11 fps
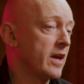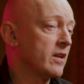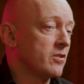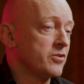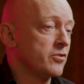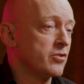
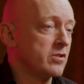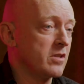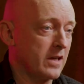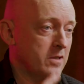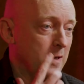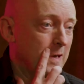and also just
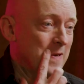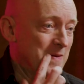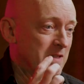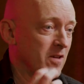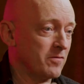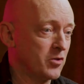educate
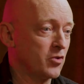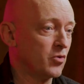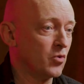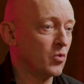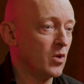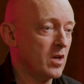yourself
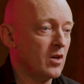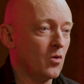to